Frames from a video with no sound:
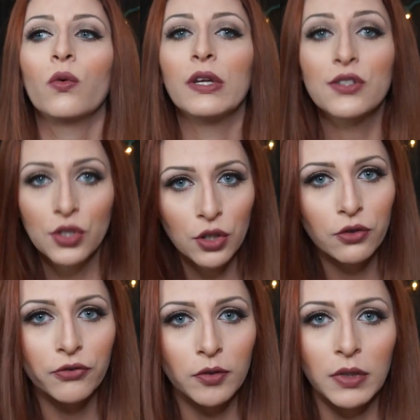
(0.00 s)
is
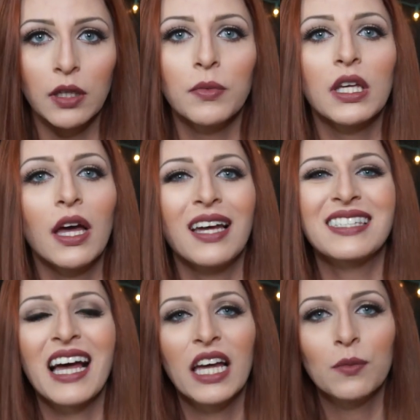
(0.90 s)
new for me
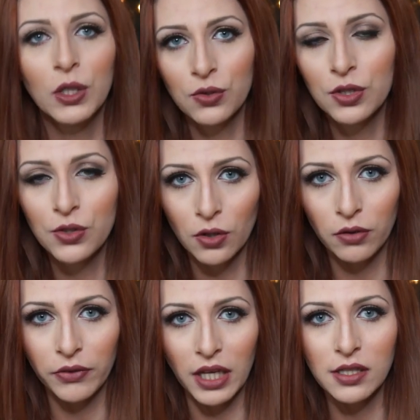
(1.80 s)
because I'm used to
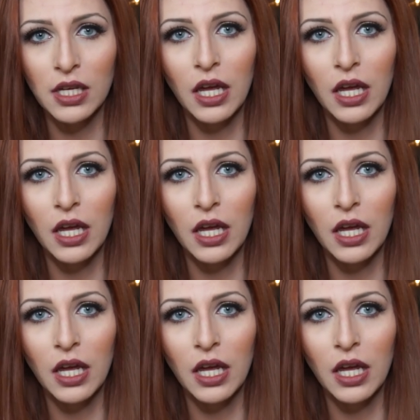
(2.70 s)
sulfates